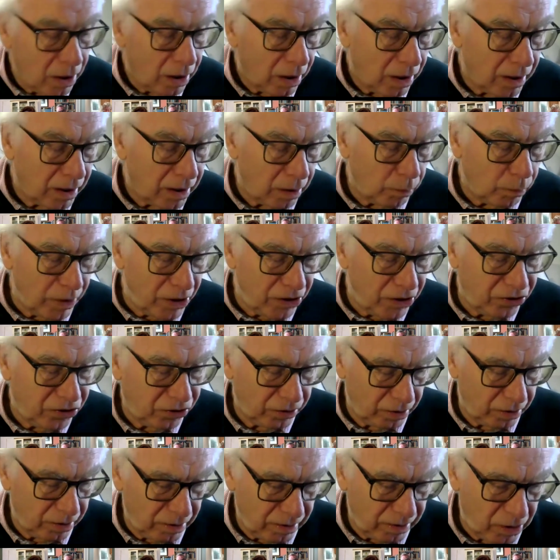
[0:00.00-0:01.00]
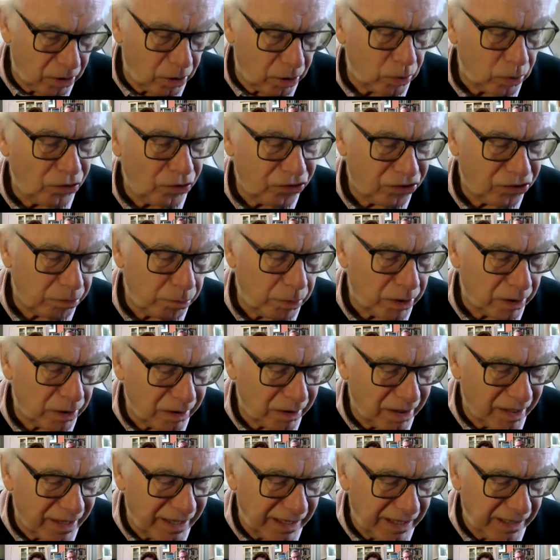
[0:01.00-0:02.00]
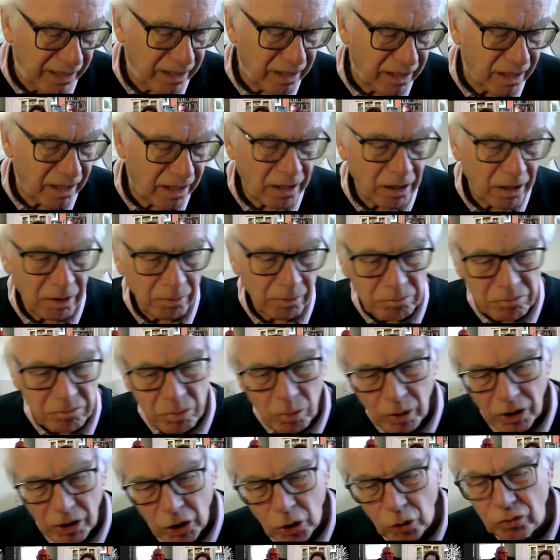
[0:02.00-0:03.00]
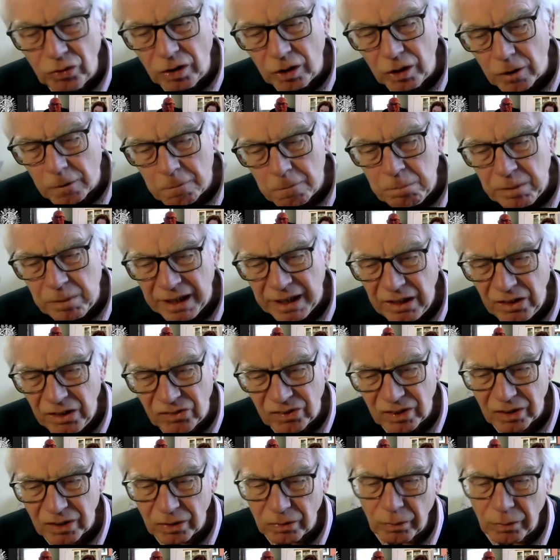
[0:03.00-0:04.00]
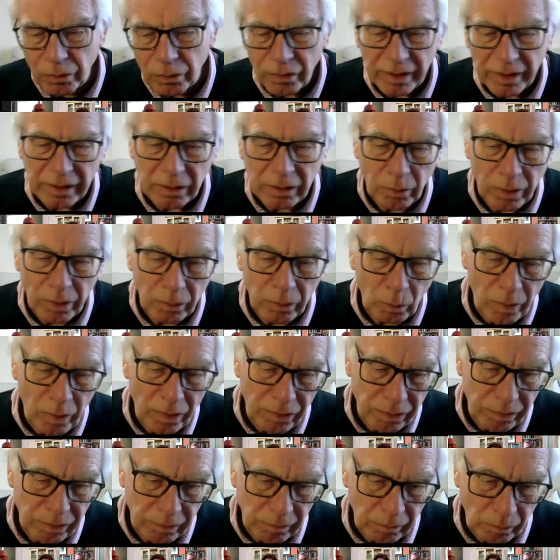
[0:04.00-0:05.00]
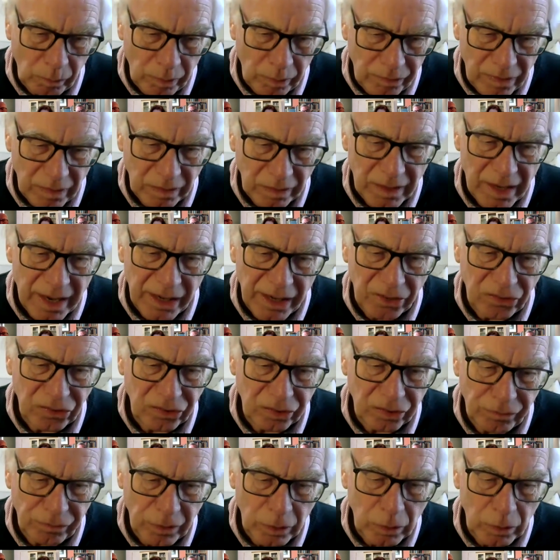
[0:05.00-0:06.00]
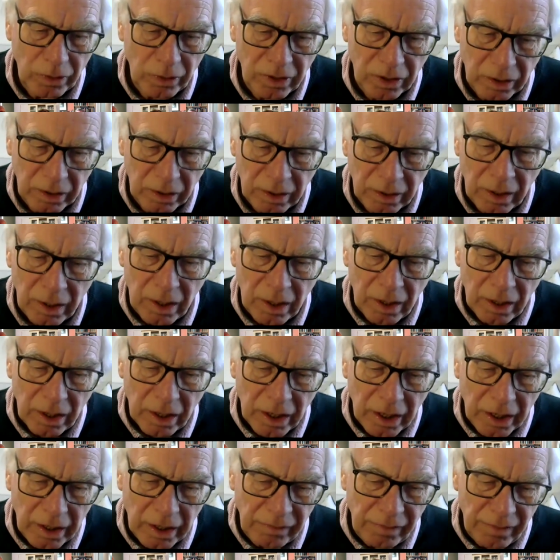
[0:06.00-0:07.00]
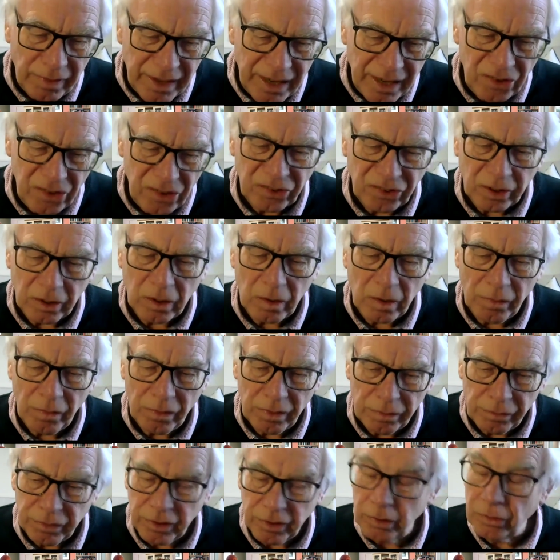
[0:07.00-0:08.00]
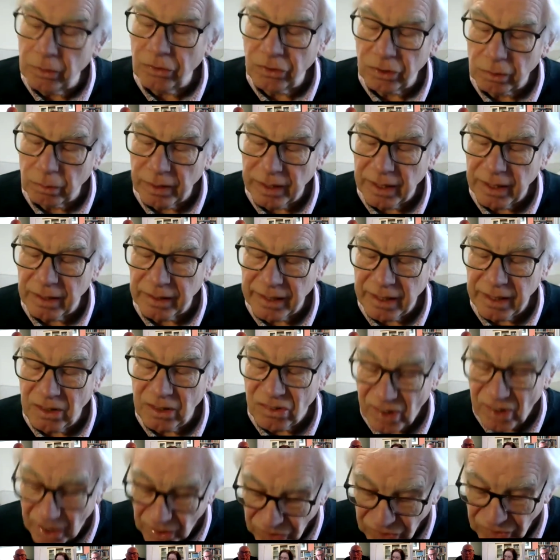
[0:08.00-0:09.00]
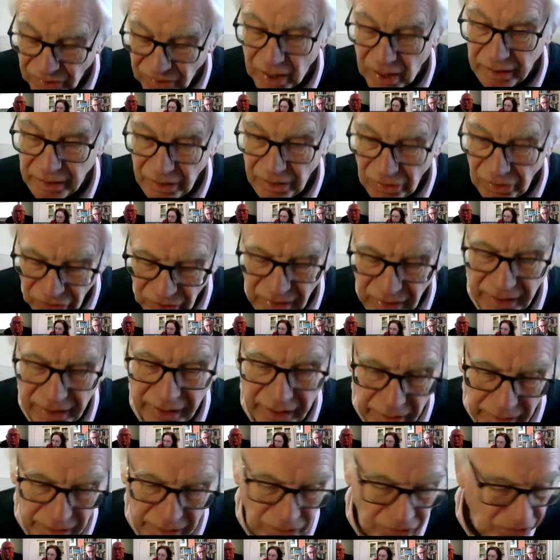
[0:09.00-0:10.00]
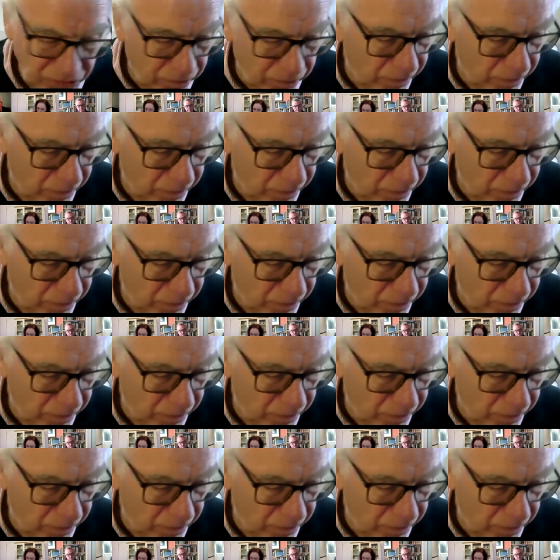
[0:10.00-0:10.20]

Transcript: which ultimately couldn't compete, I don't think, with the likes of Vulcan, and they saw the future really in textile engineering, so